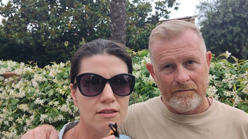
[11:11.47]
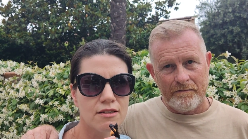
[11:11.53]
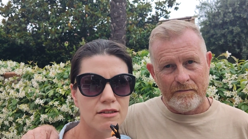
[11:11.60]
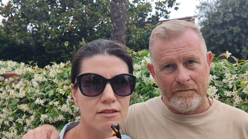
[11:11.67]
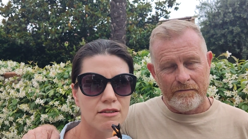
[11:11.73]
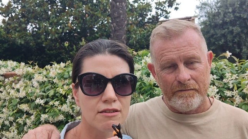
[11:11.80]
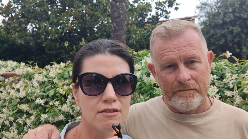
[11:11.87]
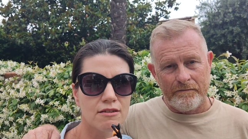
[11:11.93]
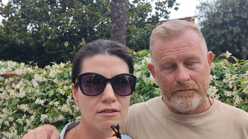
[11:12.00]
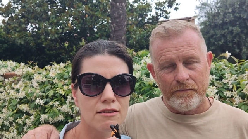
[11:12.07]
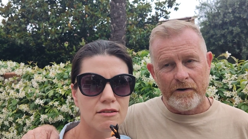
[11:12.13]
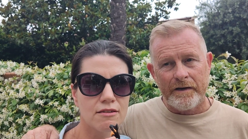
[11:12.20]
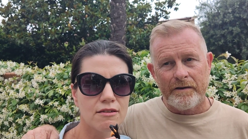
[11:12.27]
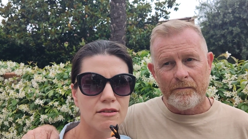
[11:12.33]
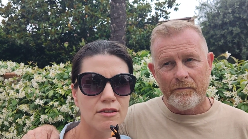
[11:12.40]

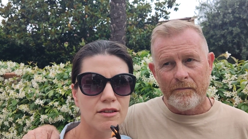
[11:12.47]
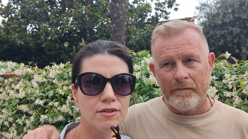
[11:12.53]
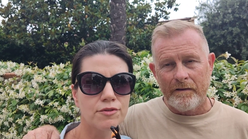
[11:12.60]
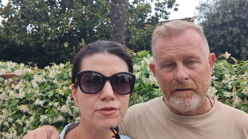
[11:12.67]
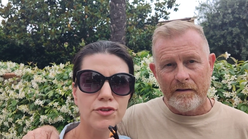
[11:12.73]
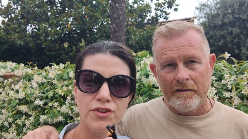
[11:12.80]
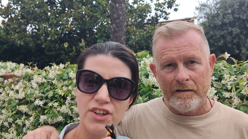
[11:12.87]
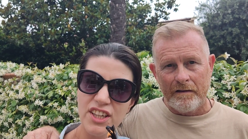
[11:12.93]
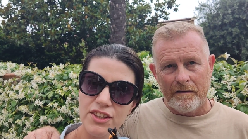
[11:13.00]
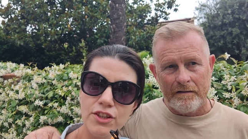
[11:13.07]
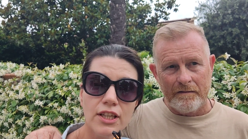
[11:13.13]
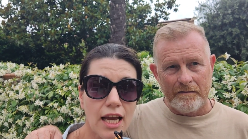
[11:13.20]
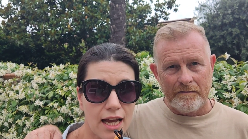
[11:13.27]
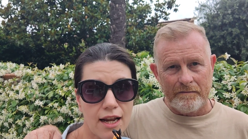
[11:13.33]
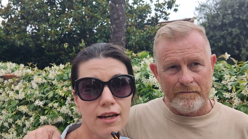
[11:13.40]
Speaker 1: uh, freedom.
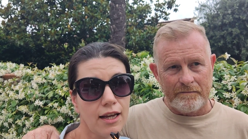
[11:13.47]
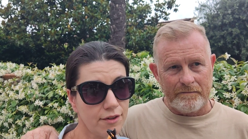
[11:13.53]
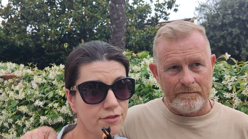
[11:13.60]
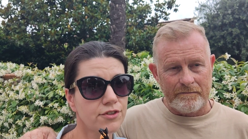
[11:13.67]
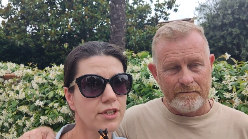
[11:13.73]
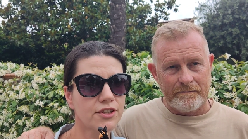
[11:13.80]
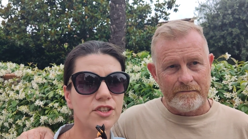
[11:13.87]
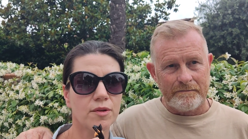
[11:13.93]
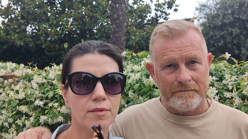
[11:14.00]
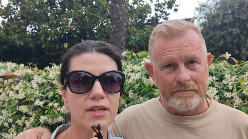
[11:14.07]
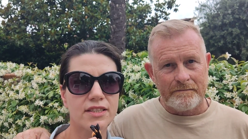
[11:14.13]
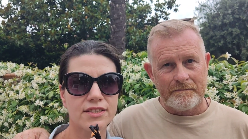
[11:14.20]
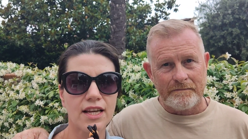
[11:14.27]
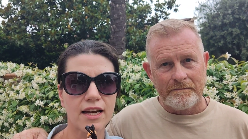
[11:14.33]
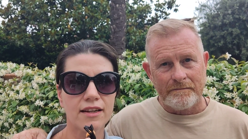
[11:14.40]
Free, yeah, like freedom,
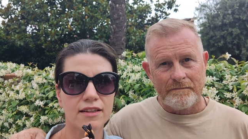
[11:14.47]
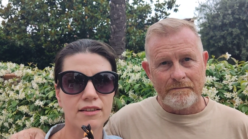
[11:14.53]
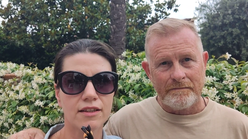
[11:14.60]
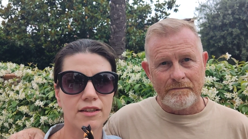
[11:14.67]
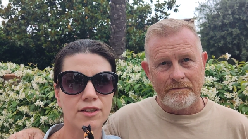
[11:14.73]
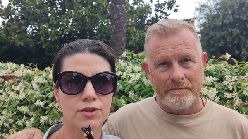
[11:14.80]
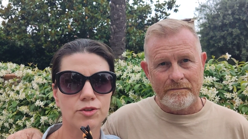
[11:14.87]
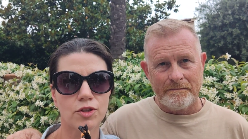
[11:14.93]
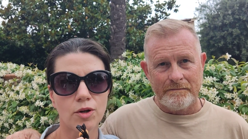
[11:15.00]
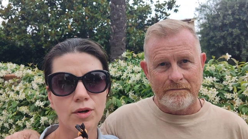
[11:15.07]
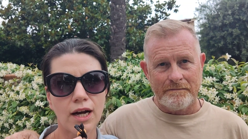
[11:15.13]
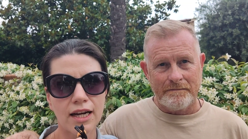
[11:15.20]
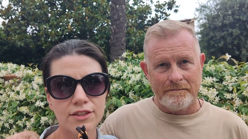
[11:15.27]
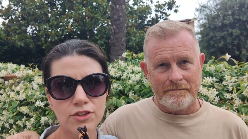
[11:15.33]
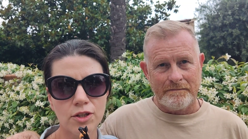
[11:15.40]
exactly. You know,
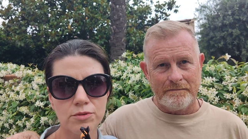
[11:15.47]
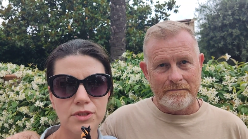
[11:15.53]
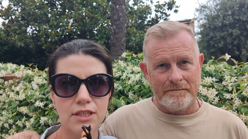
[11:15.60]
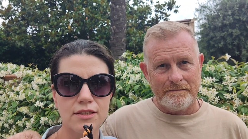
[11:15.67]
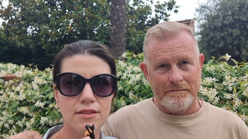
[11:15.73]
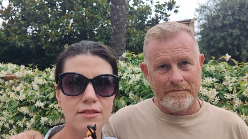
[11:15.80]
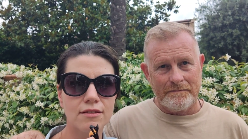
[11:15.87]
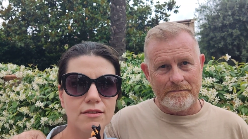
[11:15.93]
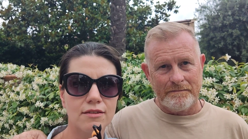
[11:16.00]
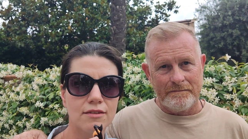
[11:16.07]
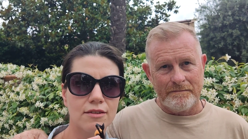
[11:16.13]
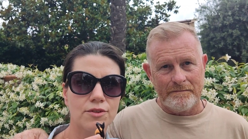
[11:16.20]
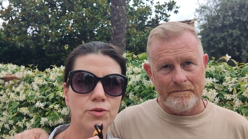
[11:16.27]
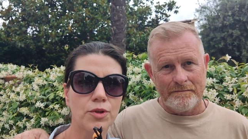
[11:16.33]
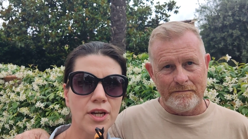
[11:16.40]
I know that
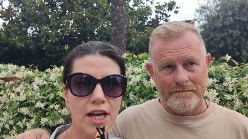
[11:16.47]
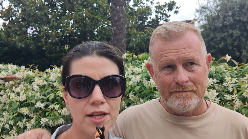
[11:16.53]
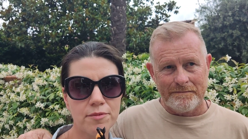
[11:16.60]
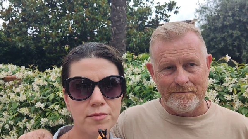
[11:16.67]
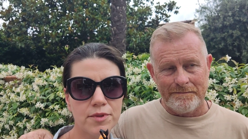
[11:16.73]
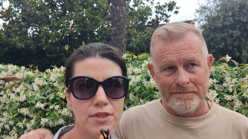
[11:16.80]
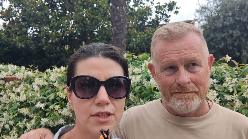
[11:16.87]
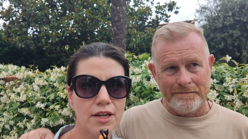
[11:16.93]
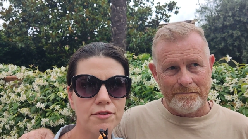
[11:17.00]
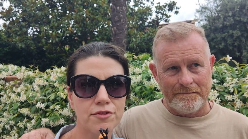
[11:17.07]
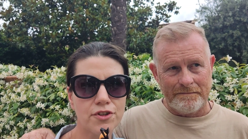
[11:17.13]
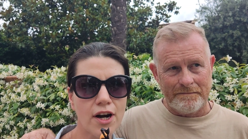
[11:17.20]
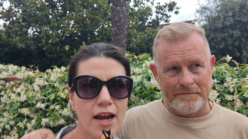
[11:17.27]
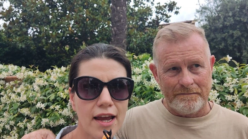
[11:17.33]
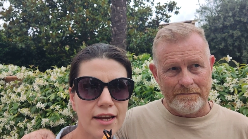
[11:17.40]
uh, you can be
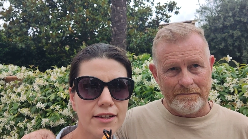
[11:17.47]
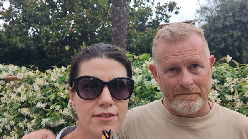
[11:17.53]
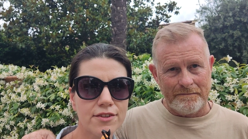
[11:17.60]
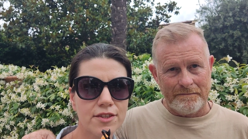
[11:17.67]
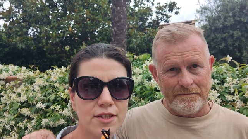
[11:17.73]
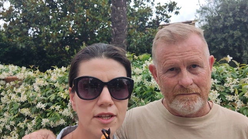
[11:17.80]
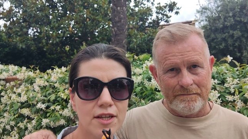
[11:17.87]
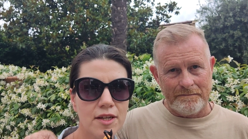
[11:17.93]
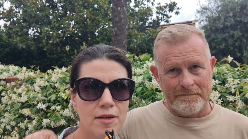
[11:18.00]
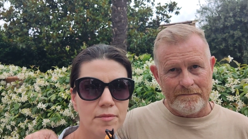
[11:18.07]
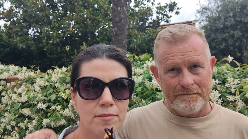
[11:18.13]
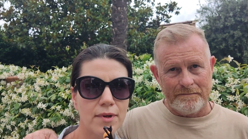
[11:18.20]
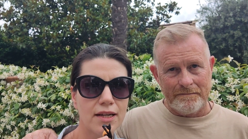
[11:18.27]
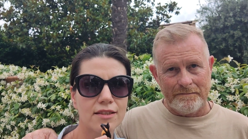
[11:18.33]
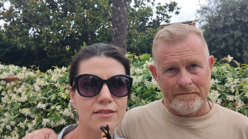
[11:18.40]
afraid, mm -hmm.
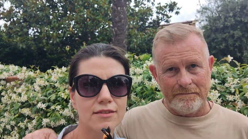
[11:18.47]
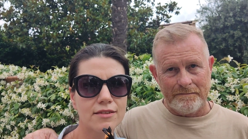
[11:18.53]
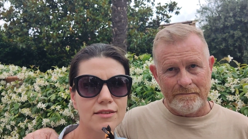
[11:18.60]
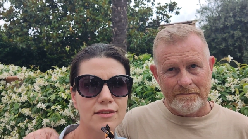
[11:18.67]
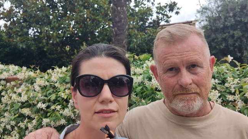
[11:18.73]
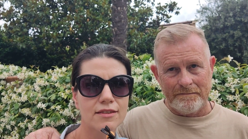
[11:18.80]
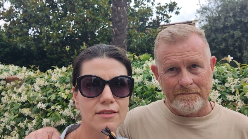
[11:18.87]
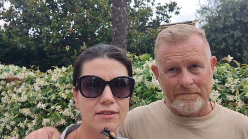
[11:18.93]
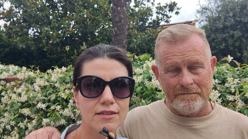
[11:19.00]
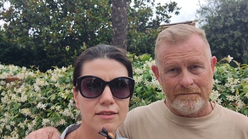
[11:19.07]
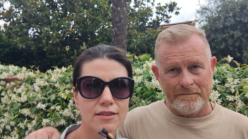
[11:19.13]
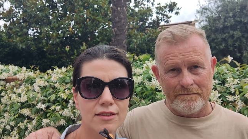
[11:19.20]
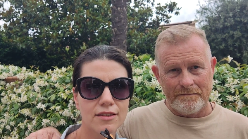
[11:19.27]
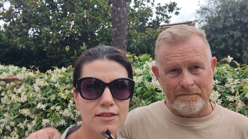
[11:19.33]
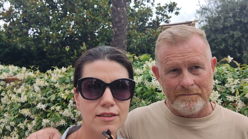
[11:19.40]
but
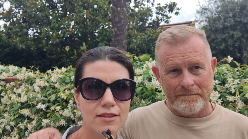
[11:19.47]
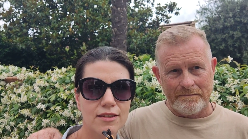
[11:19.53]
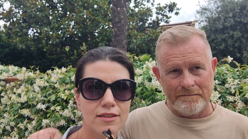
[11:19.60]
uh,